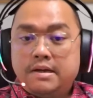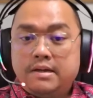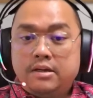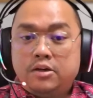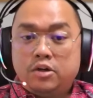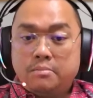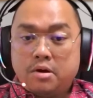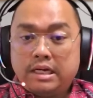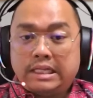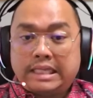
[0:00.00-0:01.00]
So the
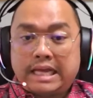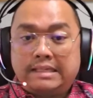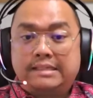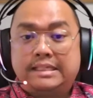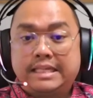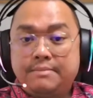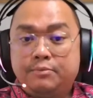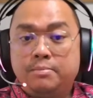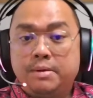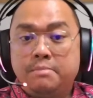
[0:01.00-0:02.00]
model that
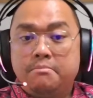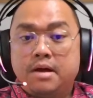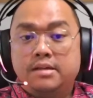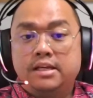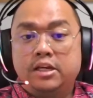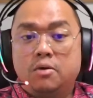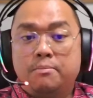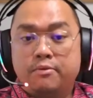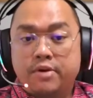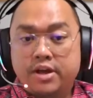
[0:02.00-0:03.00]
has seemed to be
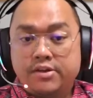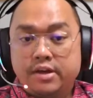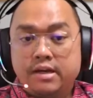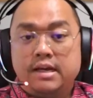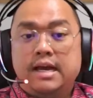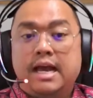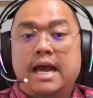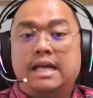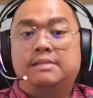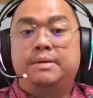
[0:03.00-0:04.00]
much in
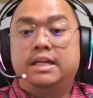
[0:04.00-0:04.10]
operation